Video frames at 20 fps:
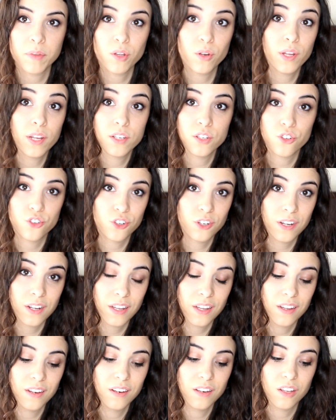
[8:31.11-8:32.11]
You need to treat
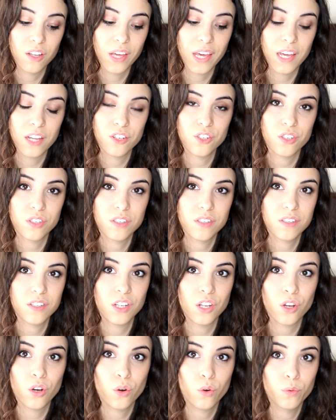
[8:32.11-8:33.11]
it. You can't just,
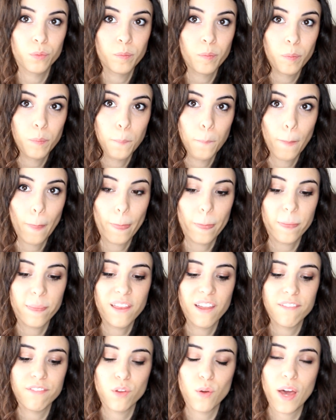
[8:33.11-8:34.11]
you know,
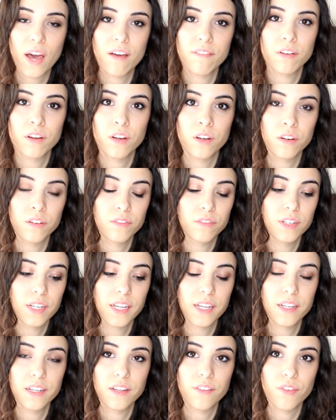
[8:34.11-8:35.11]
if
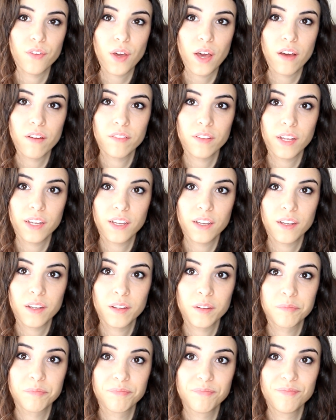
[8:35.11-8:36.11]
you have like
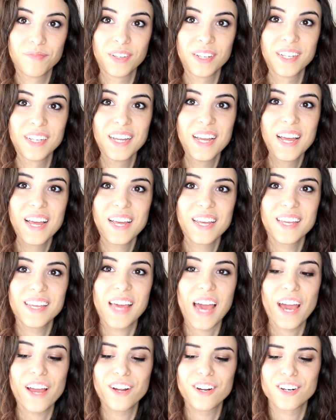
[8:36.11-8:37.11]
a
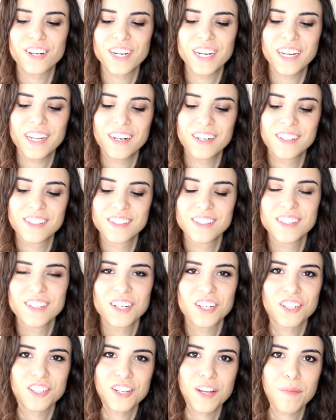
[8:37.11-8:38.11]
gangrene
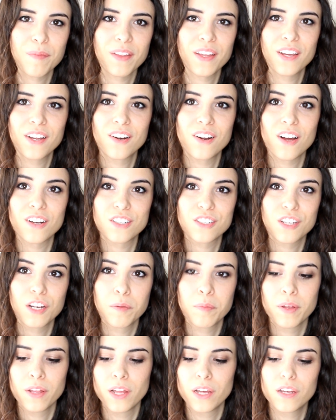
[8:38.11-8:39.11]
or something, you're not just
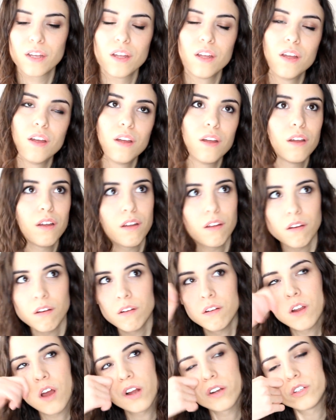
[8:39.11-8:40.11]
going to be like,
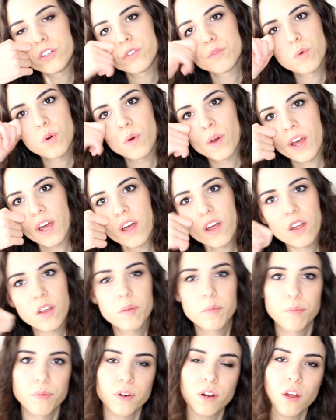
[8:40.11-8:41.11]
oh, doctors won't
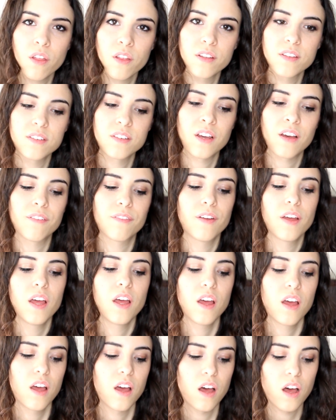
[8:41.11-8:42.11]
help and all this stuff.
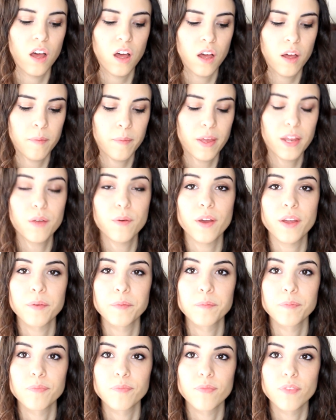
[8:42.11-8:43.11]
Anyway,
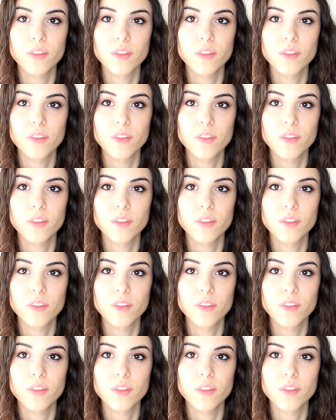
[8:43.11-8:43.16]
